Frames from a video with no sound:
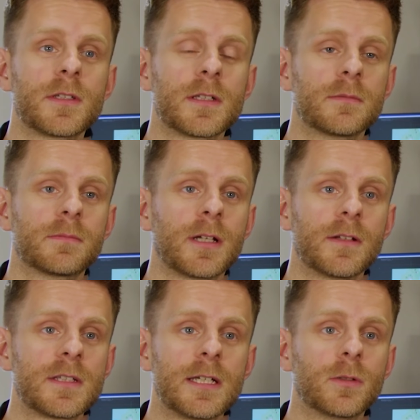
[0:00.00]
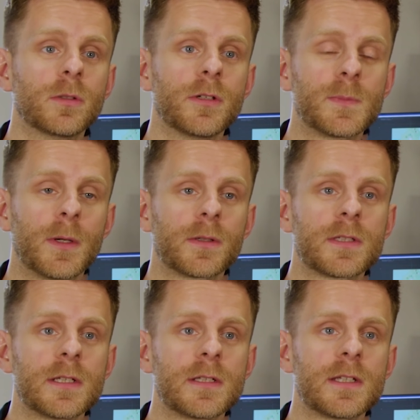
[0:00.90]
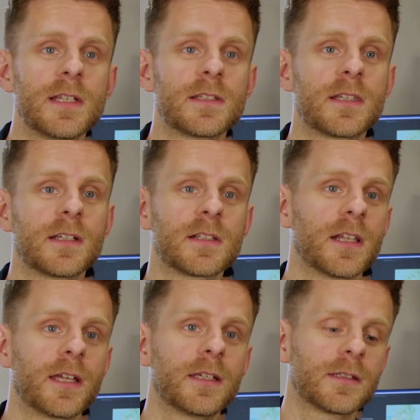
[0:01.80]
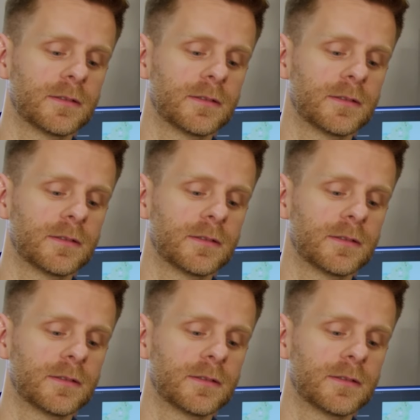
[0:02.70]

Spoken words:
it to kind of tick all those boxes, is things like